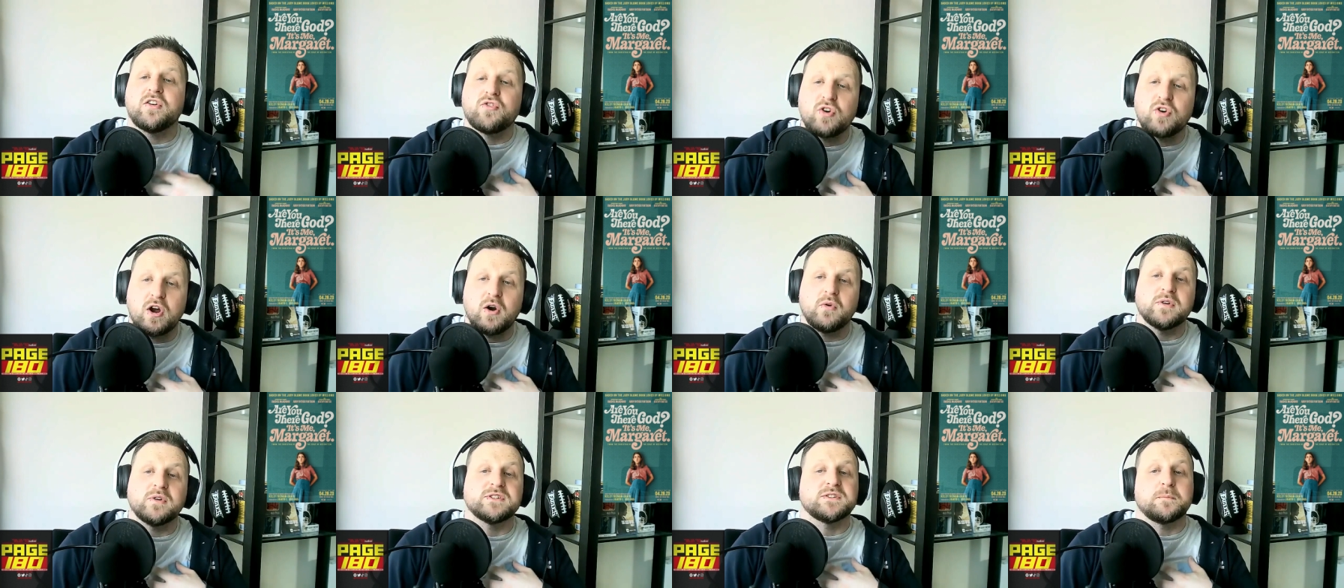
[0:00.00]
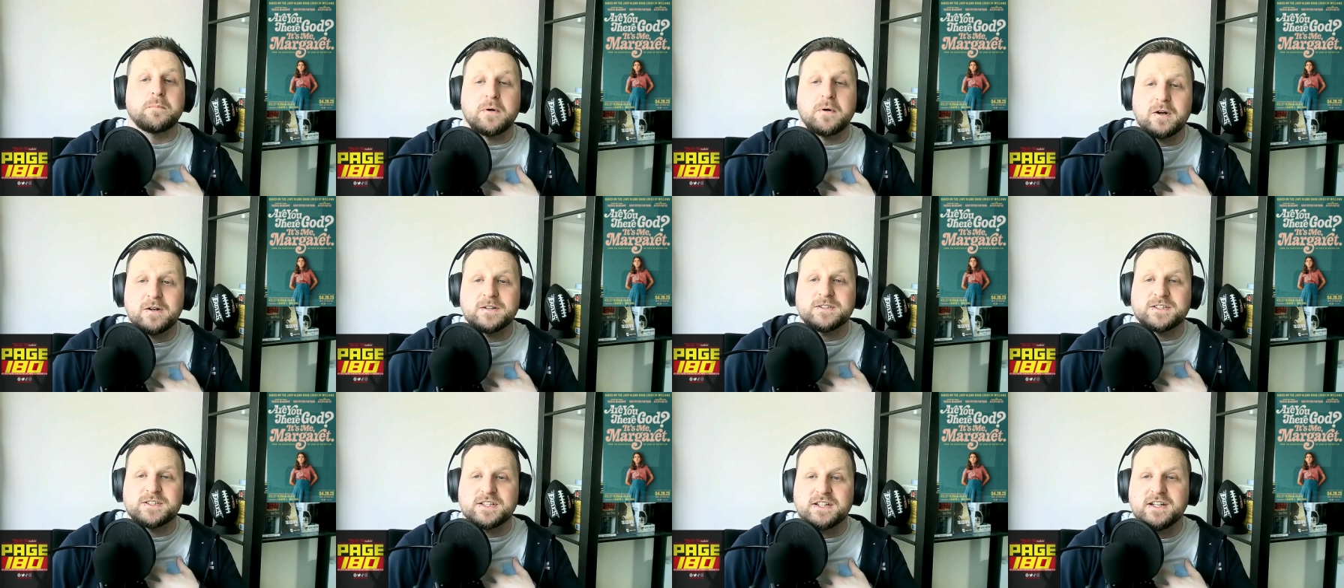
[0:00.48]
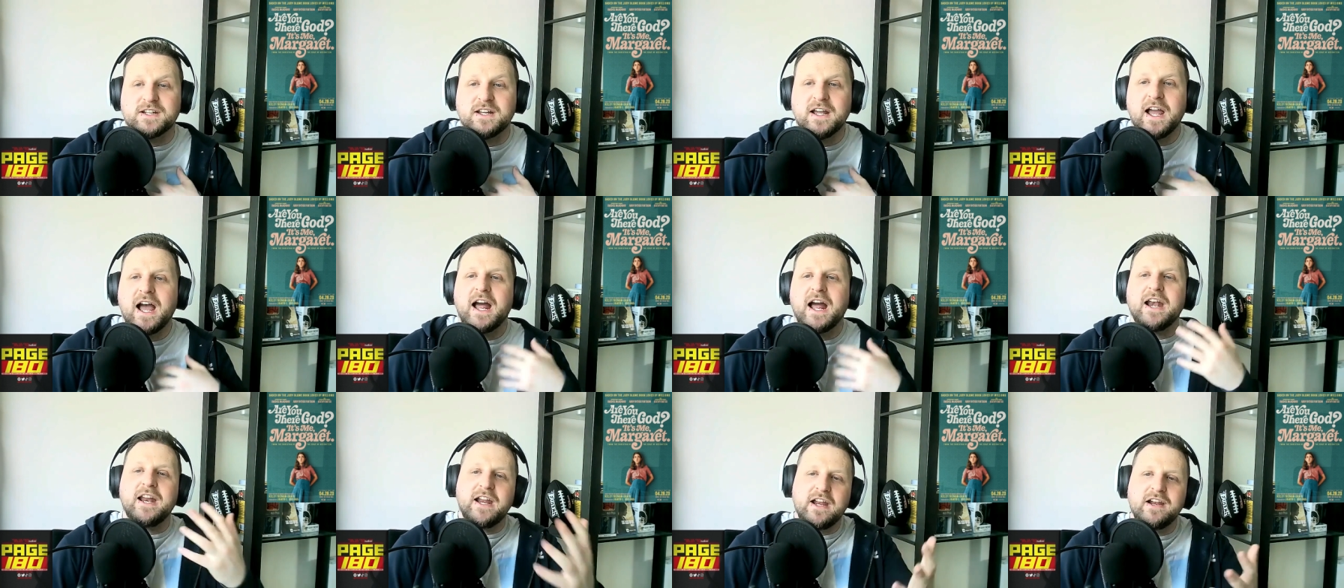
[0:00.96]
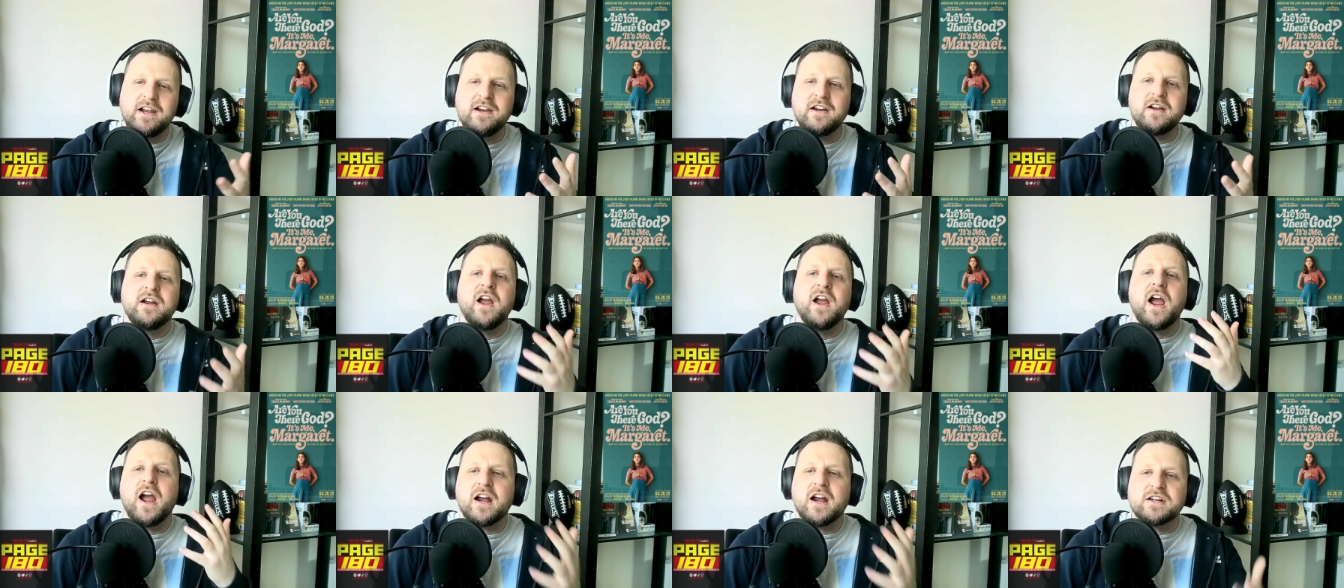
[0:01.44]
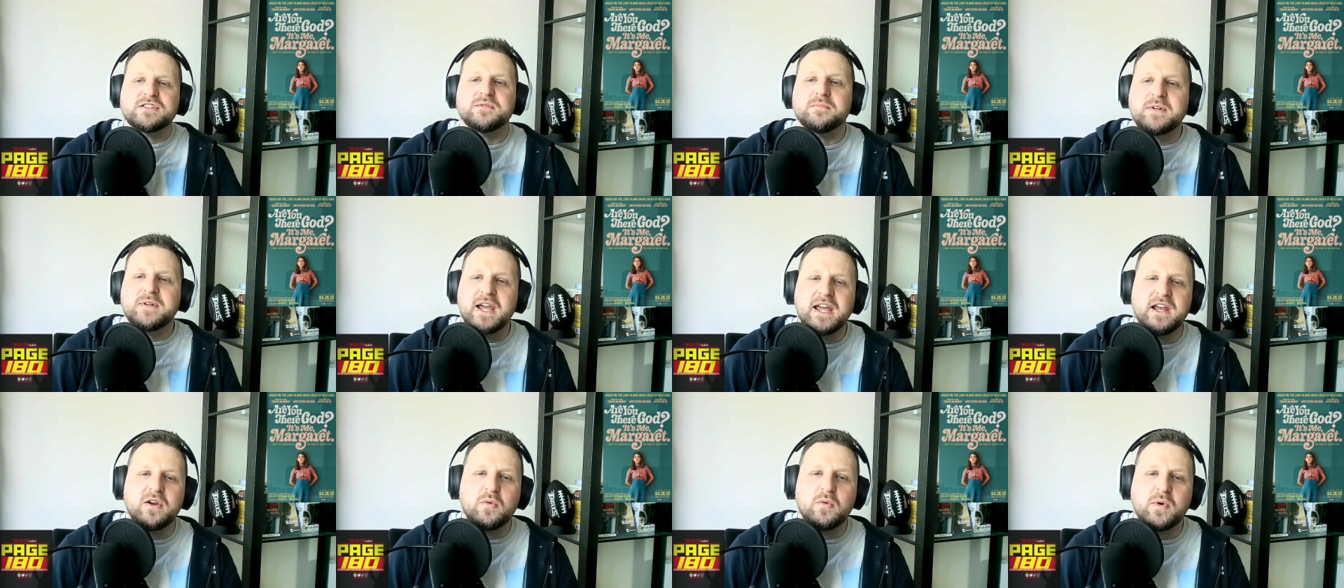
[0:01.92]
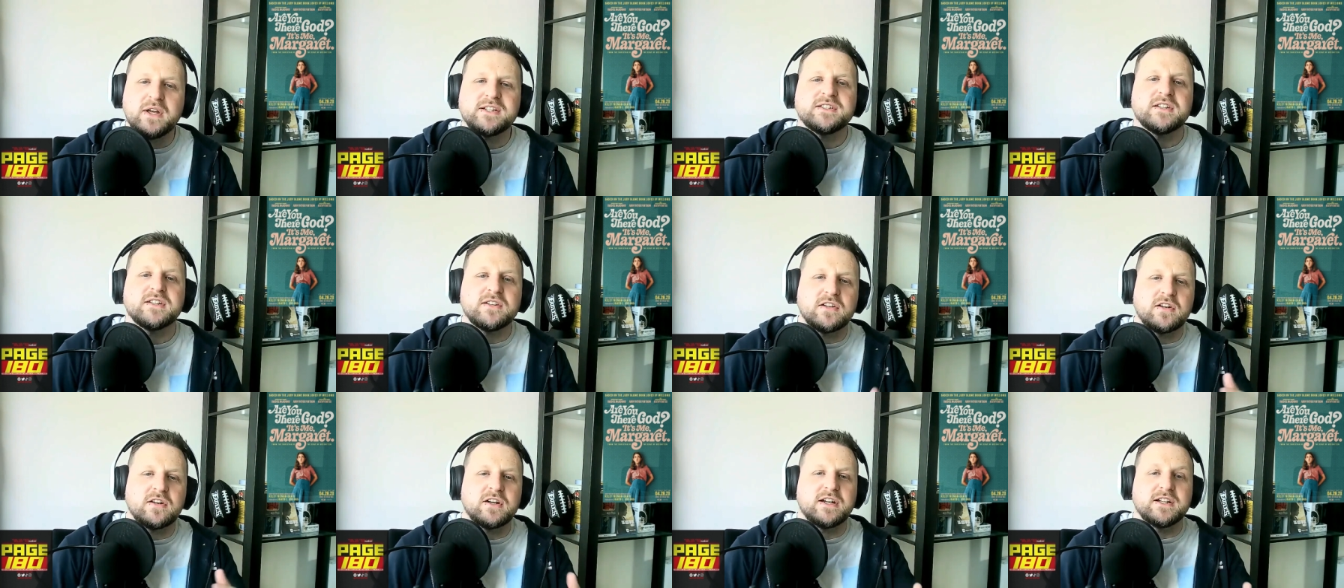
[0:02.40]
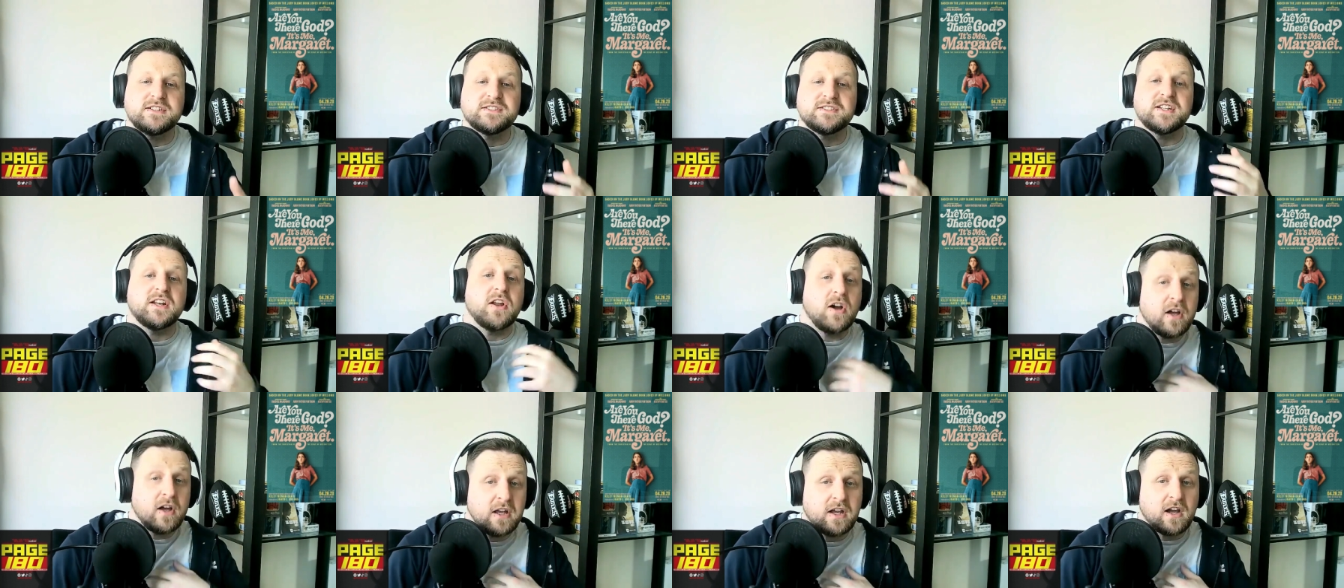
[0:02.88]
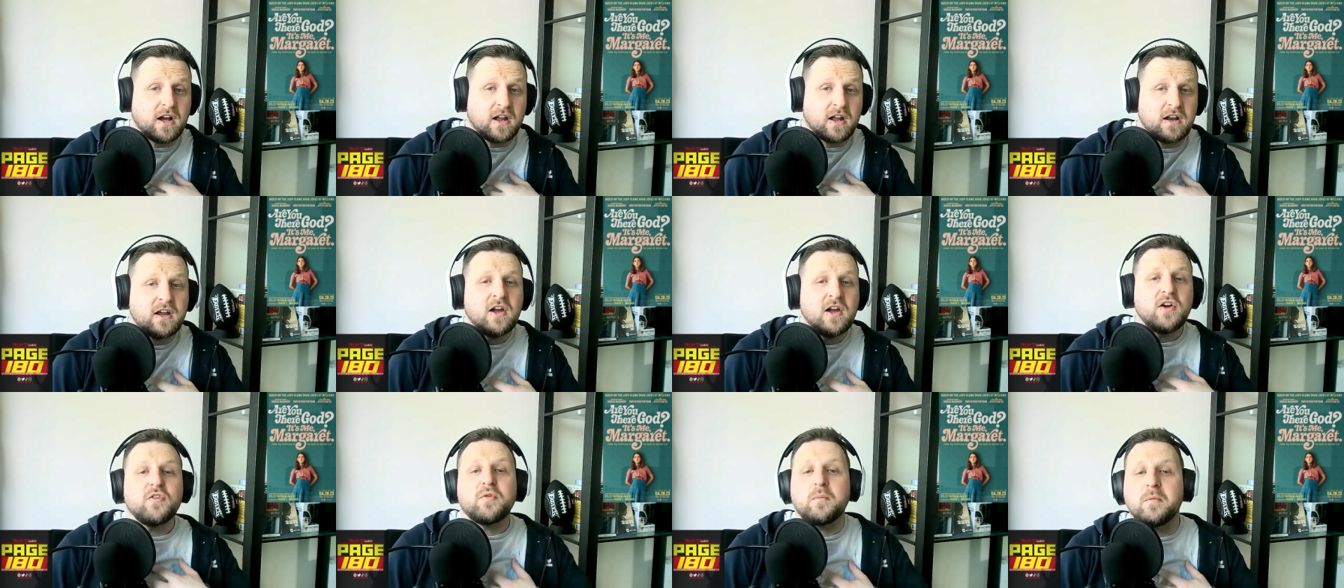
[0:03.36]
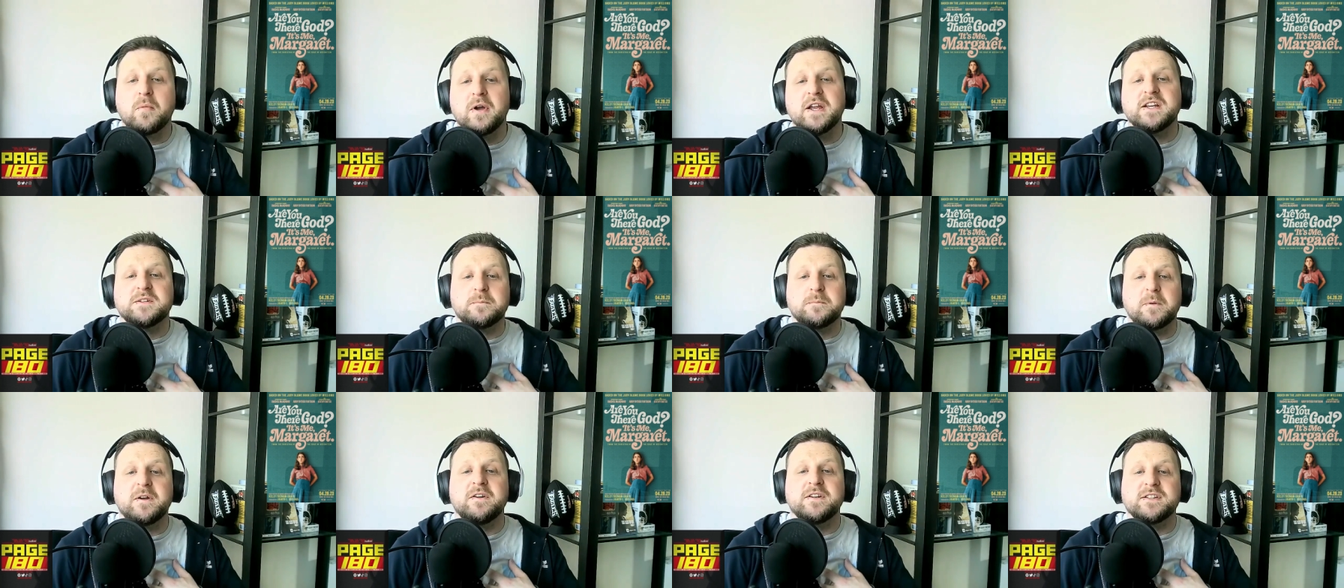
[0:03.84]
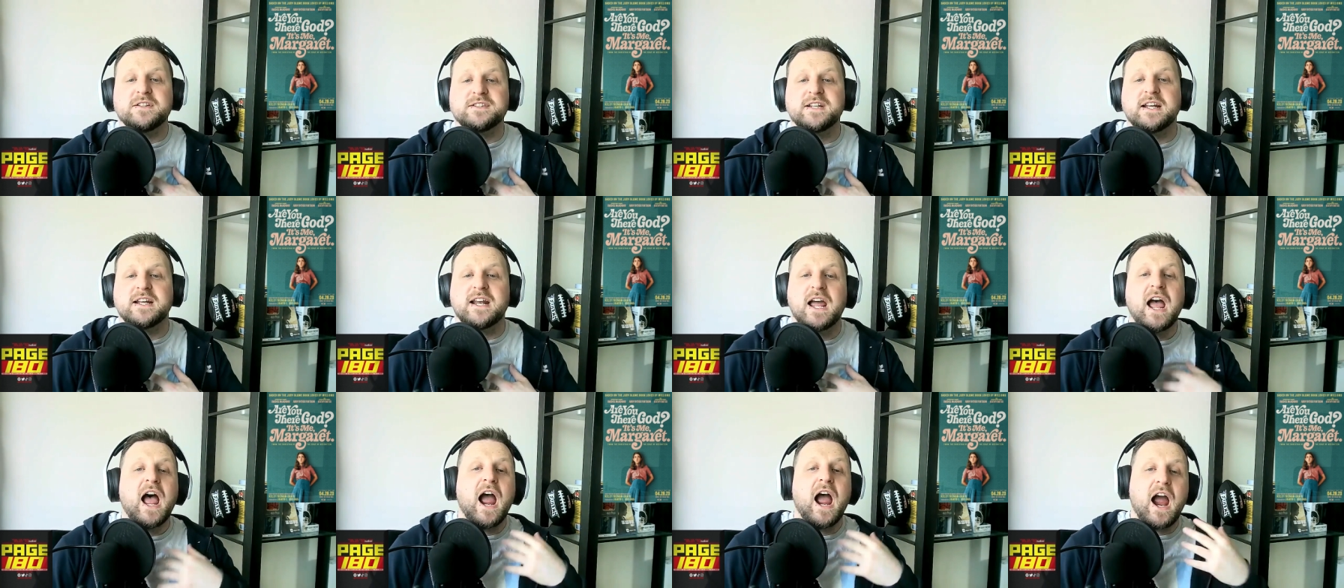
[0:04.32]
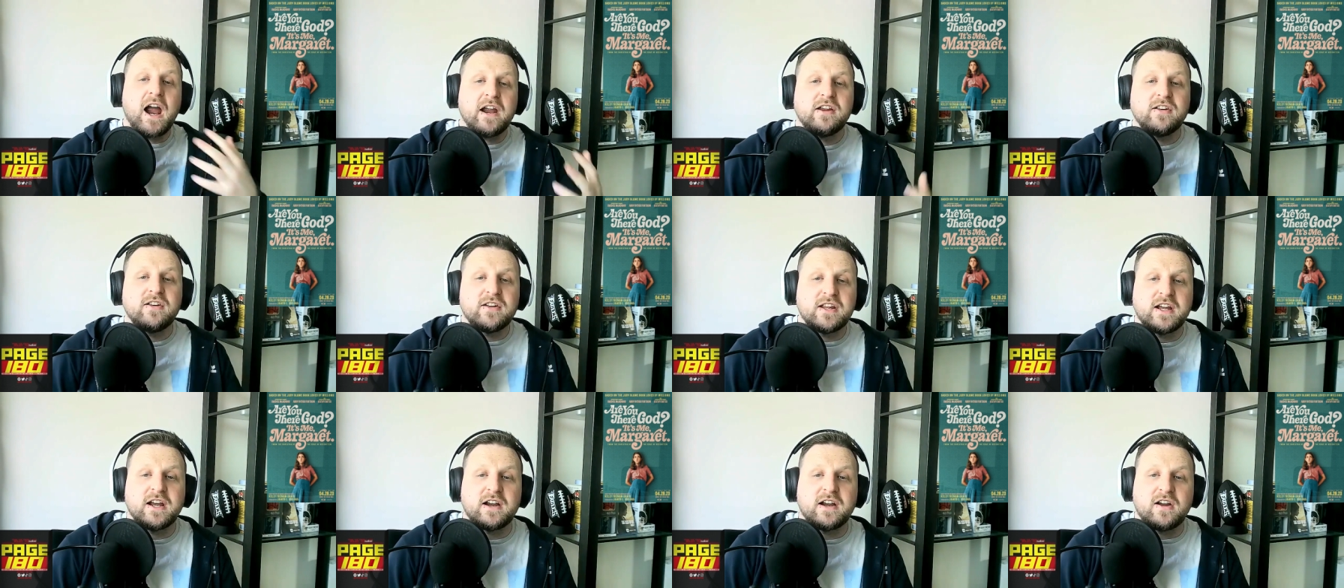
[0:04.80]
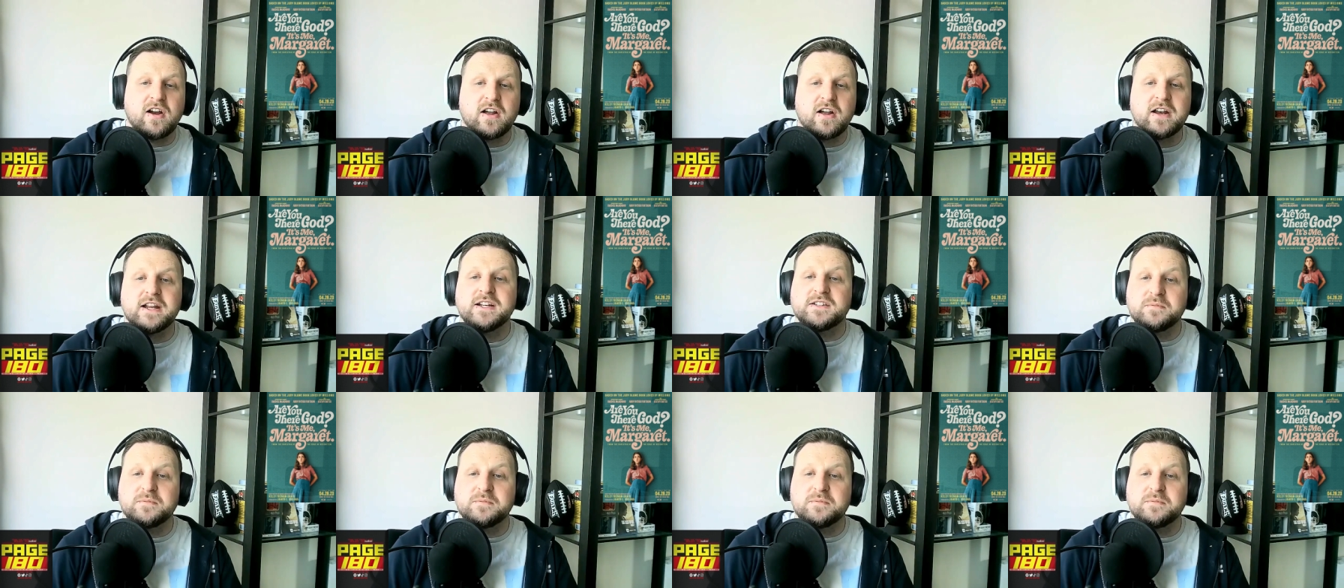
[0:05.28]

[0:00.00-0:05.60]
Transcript: and grow as a person. And here are some takeaways and learnings that I got from my experience at Are You There, God?